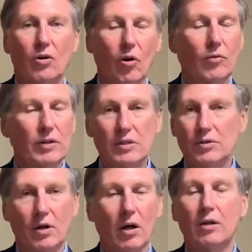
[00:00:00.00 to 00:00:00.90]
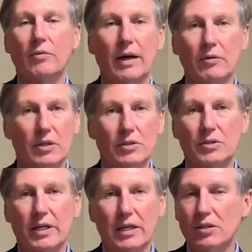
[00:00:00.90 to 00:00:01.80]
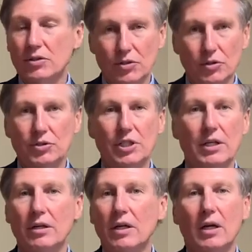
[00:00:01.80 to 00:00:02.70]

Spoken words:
COVID is all around us and it's surging